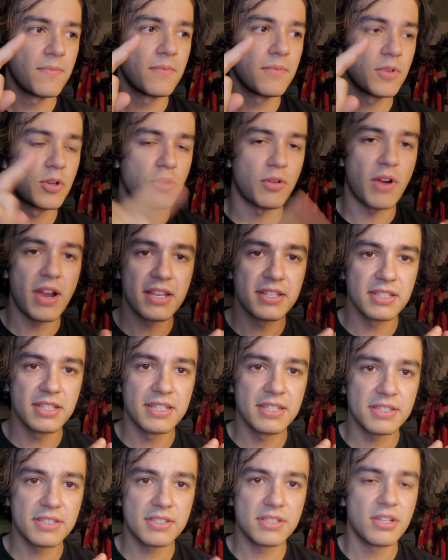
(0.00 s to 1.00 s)

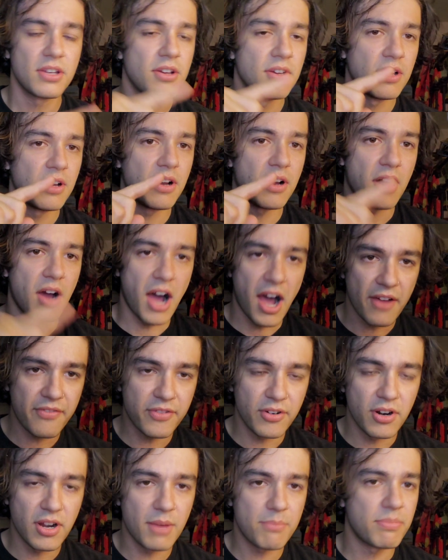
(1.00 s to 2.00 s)
Craigslist,
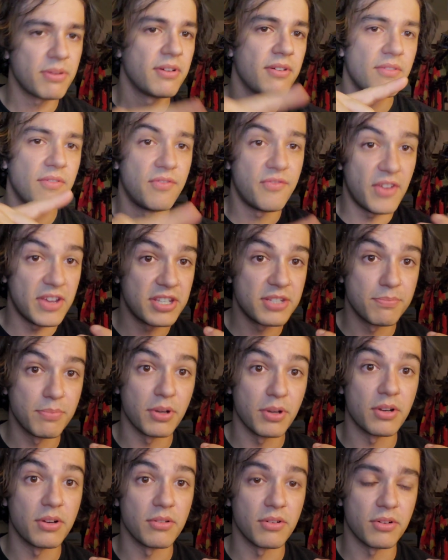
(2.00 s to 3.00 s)
OfferUp,
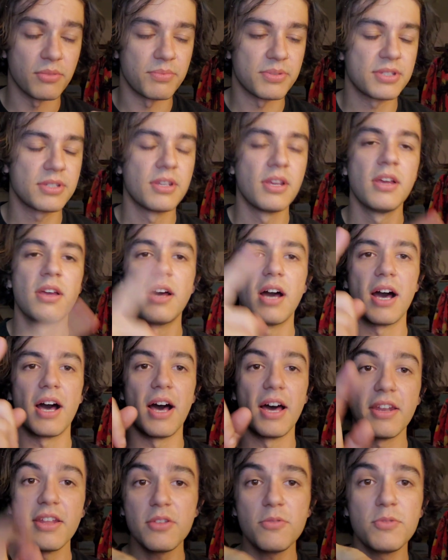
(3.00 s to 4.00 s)
Facebook groups.
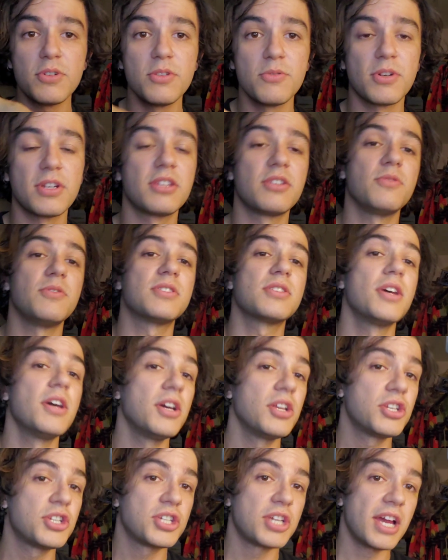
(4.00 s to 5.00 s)
Another one you want to do is
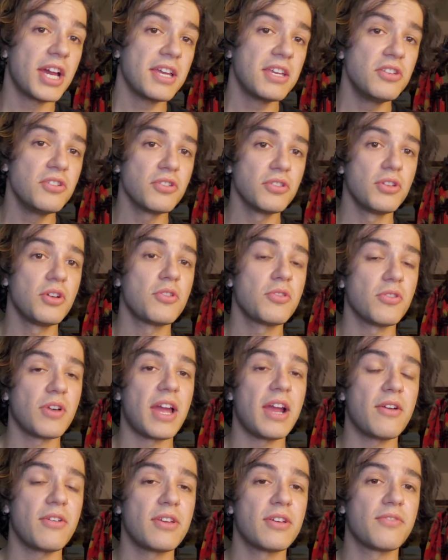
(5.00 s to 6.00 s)
check in your local
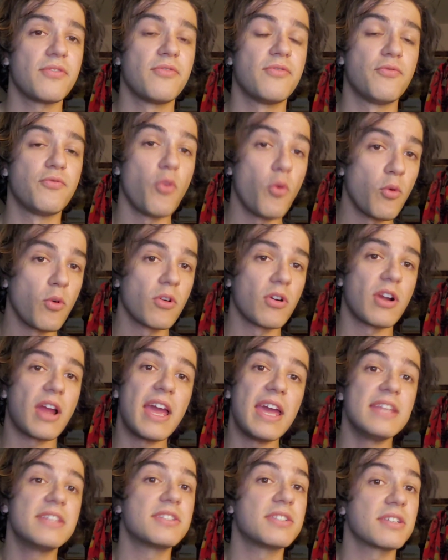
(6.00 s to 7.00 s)
area for
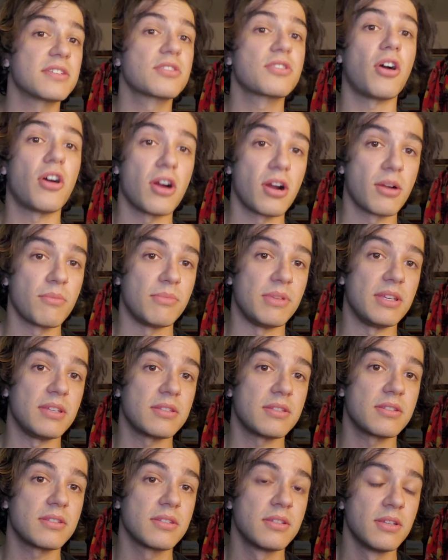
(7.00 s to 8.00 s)
86 Car
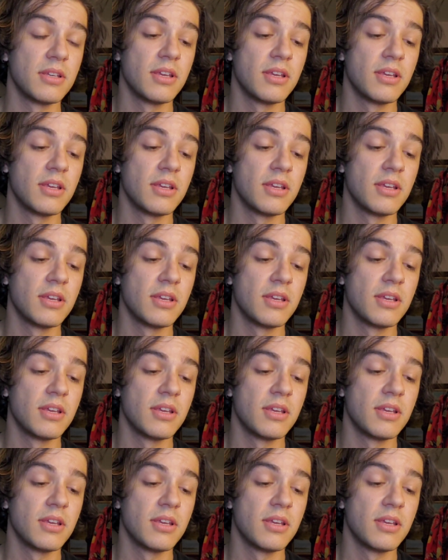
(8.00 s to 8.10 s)
Meets.